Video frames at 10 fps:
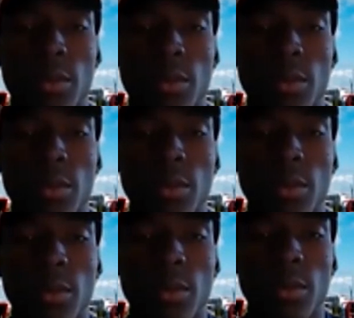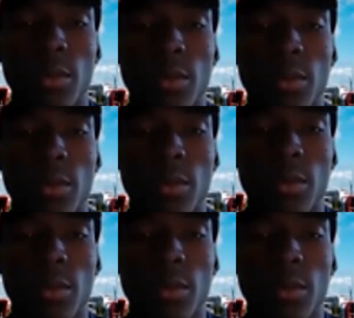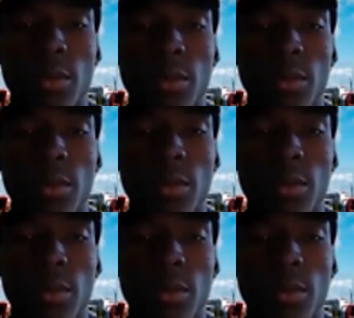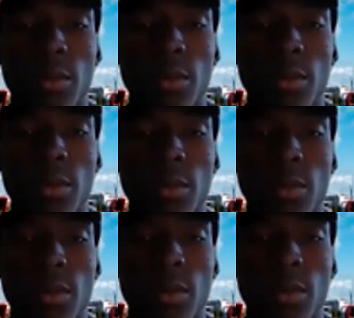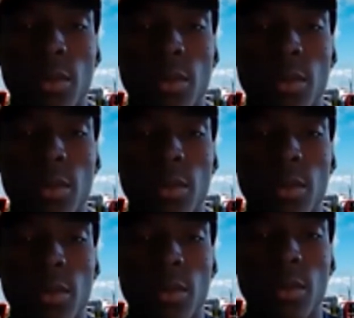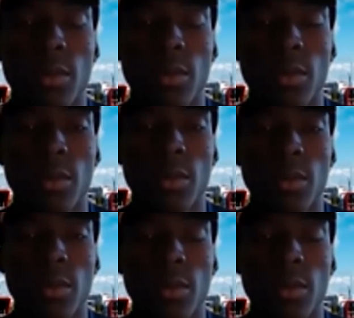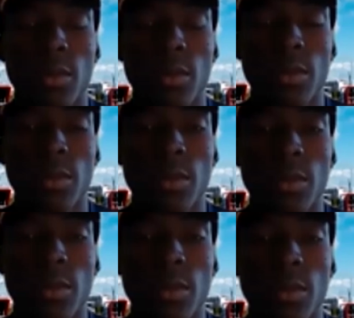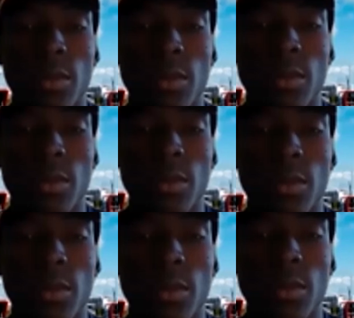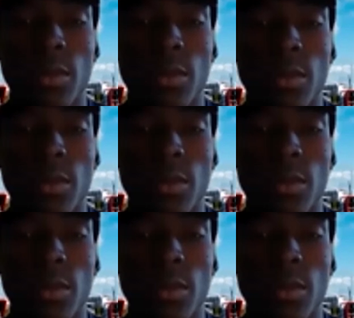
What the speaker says: (not speaking)